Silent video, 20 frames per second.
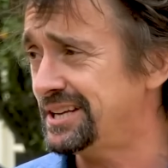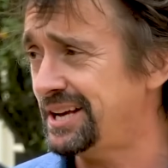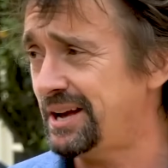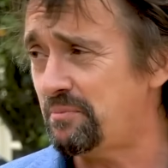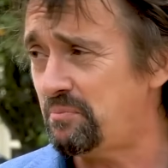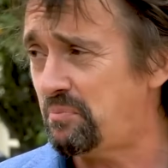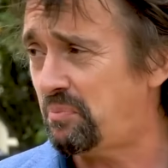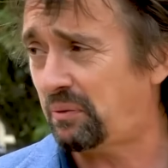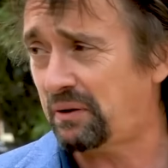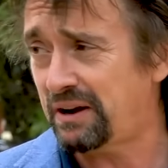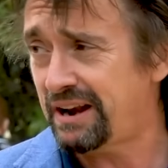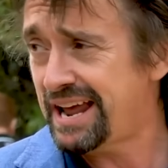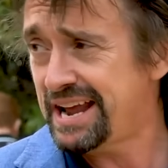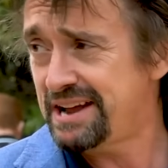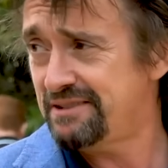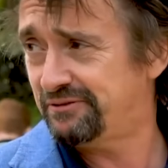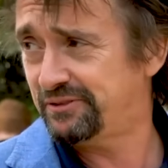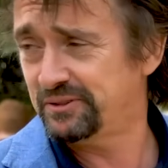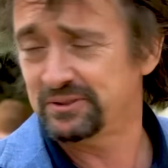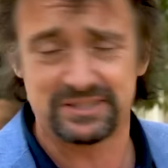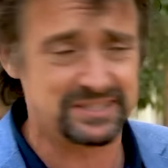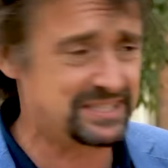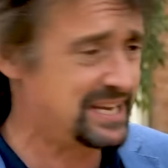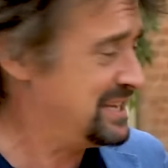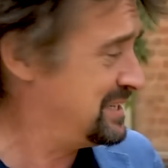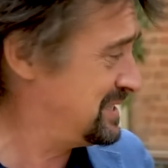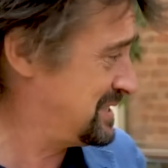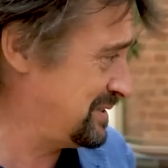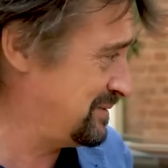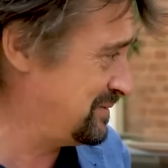a playful
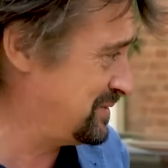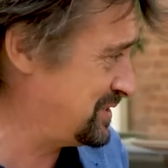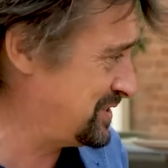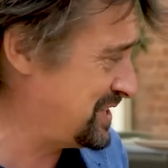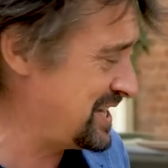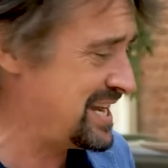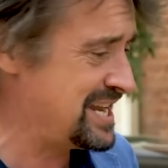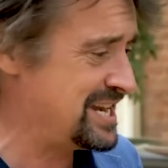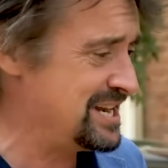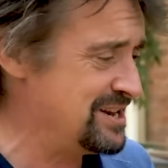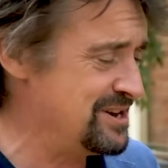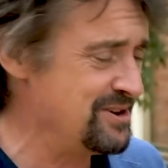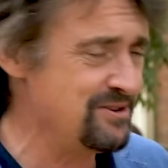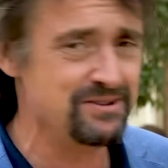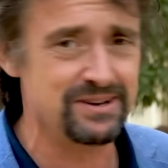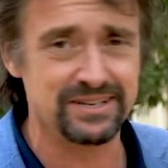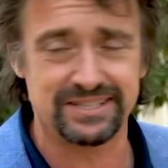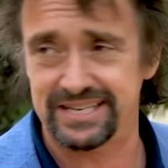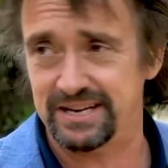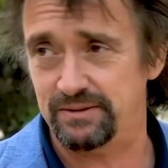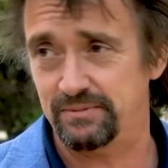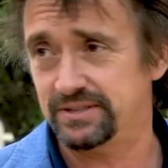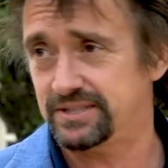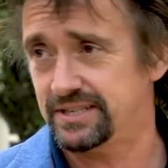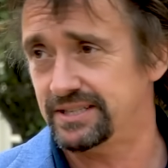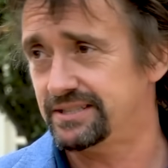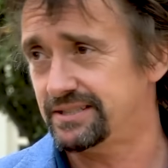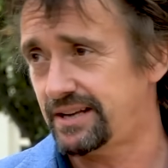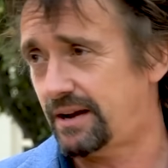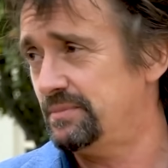sense of sheer lunacy, which
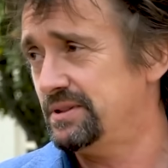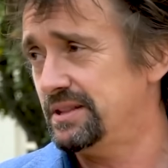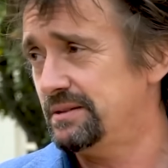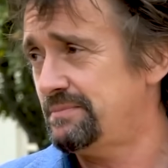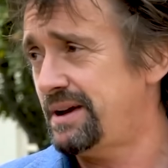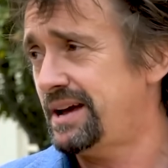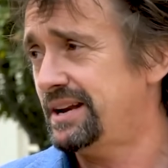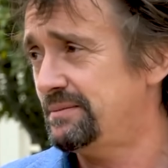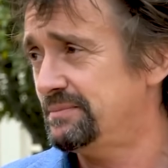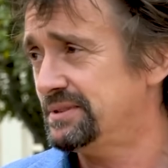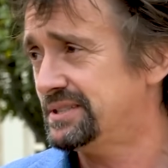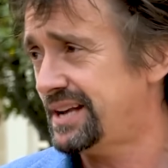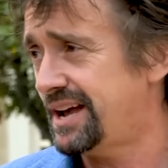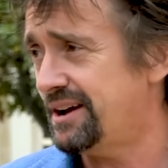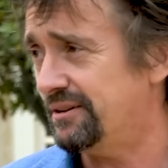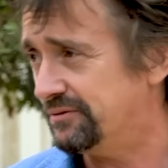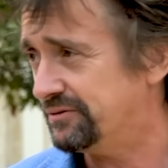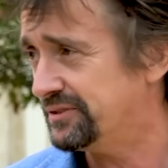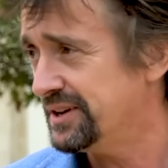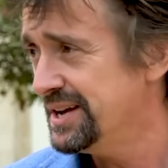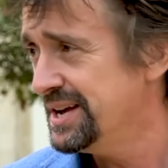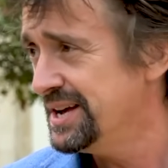is, I mean, the man himself,